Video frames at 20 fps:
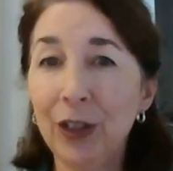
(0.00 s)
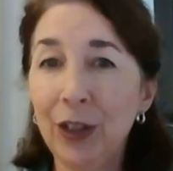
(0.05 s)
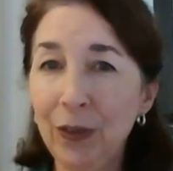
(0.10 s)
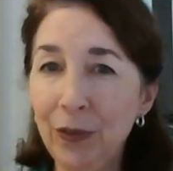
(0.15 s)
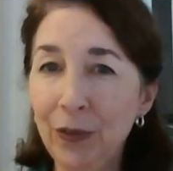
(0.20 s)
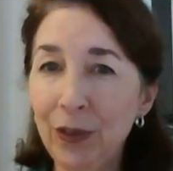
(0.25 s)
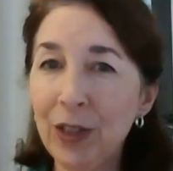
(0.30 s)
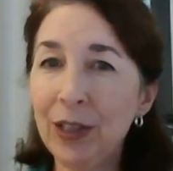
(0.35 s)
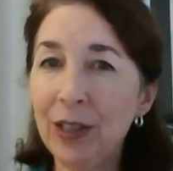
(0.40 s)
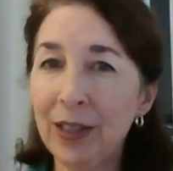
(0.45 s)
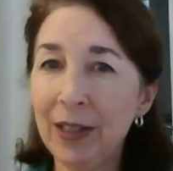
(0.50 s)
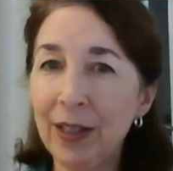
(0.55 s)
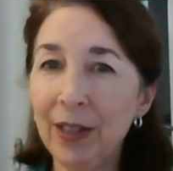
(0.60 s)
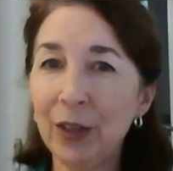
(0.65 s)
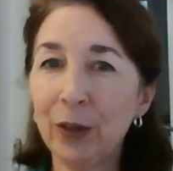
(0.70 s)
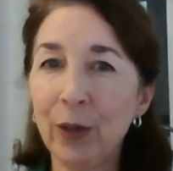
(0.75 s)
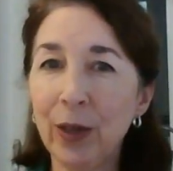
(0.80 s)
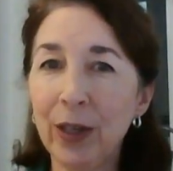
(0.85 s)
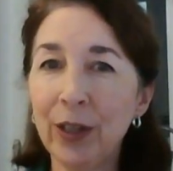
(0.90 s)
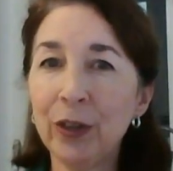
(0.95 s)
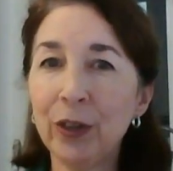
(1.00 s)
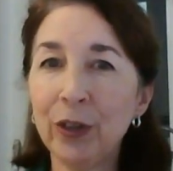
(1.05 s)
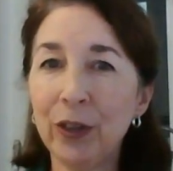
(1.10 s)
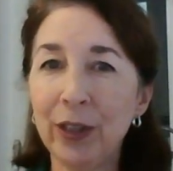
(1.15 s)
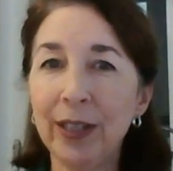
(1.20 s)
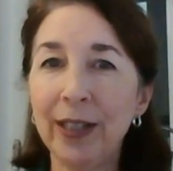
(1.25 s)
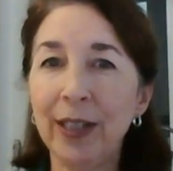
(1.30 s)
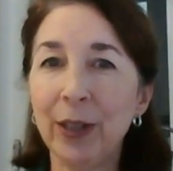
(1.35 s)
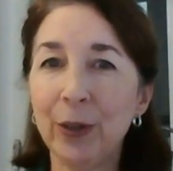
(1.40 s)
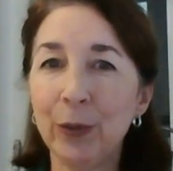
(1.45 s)
You've just done it
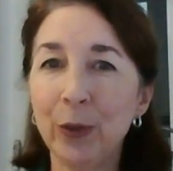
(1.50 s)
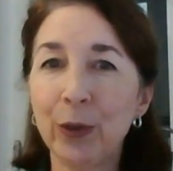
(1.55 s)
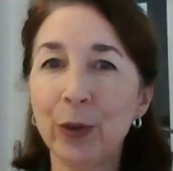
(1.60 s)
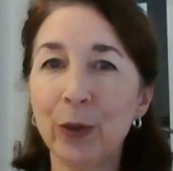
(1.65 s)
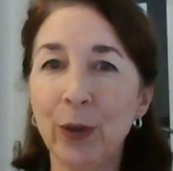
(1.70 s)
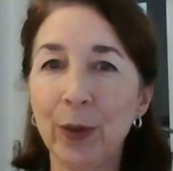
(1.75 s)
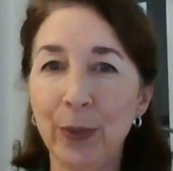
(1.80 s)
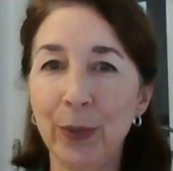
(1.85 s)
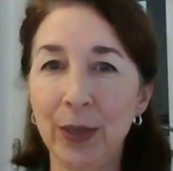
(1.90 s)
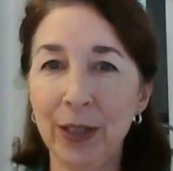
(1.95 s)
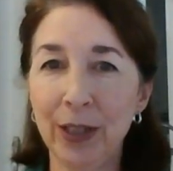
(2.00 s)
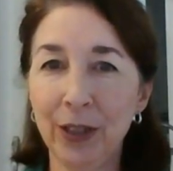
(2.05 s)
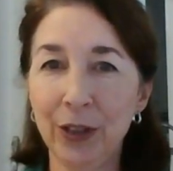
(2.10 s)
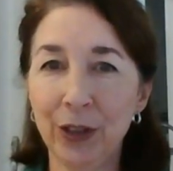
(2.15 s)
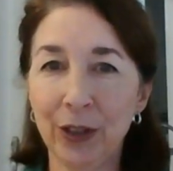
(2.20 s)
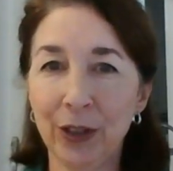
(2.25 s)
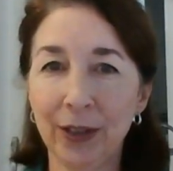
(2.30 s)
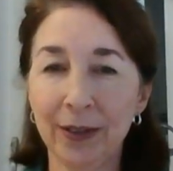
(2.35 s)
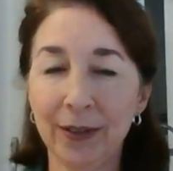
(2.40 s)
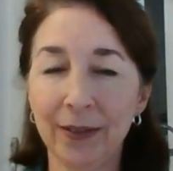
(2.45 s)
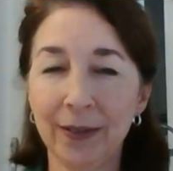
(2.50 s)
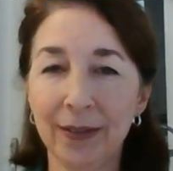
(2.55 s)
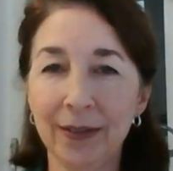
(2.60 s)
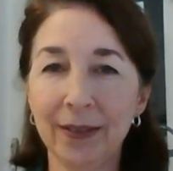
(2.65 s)
regularly and with repetition.